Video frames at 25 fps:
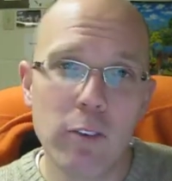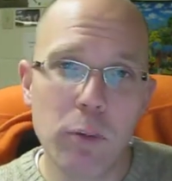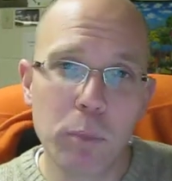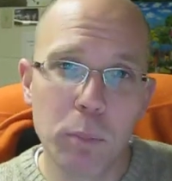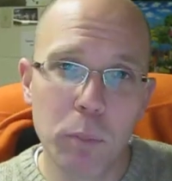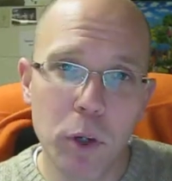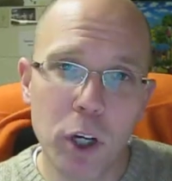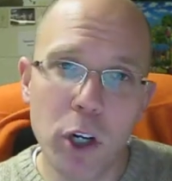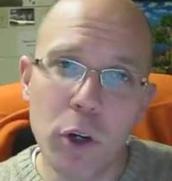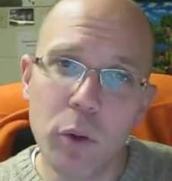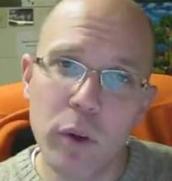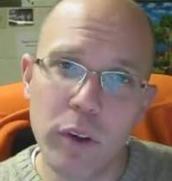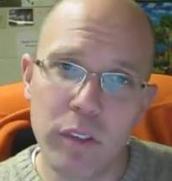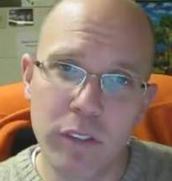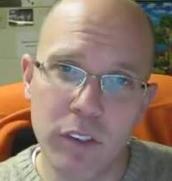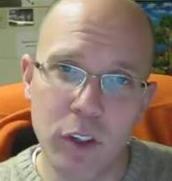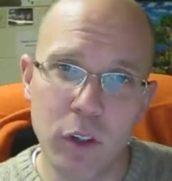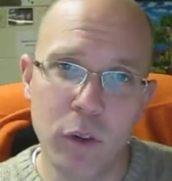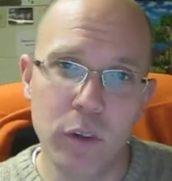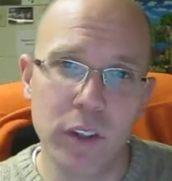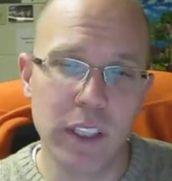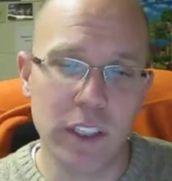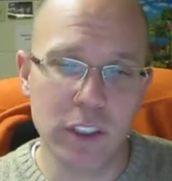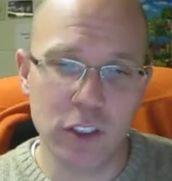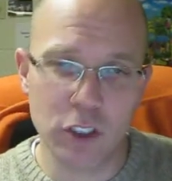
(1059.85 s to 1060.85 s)
book
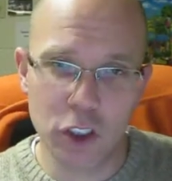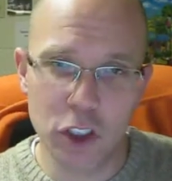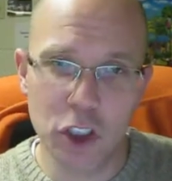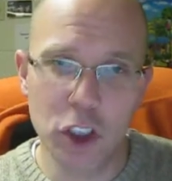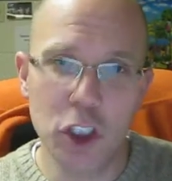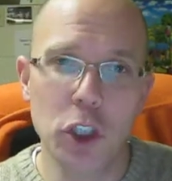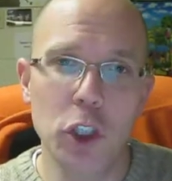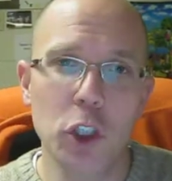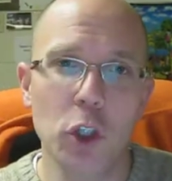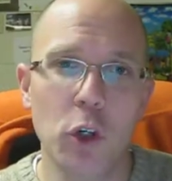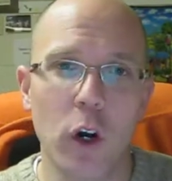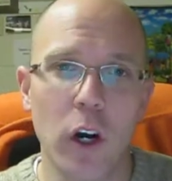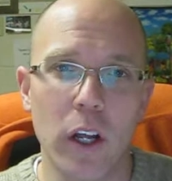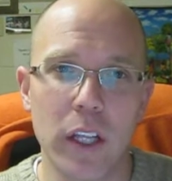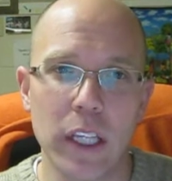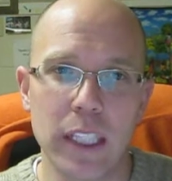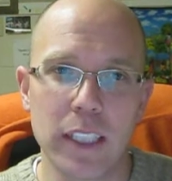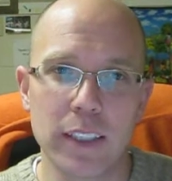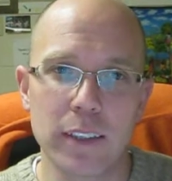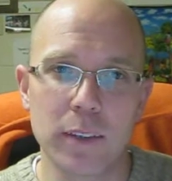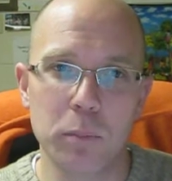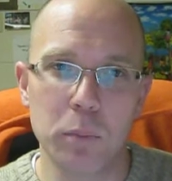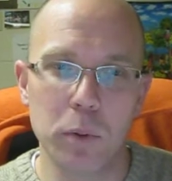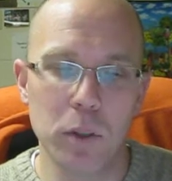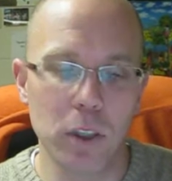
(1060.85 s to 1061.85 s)
review that's due on
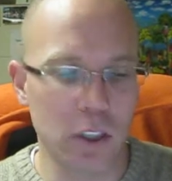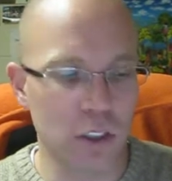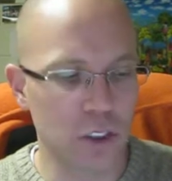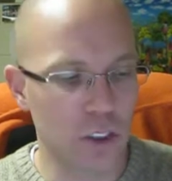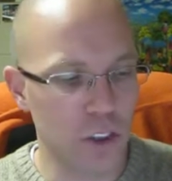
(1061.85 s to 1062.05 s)
this book.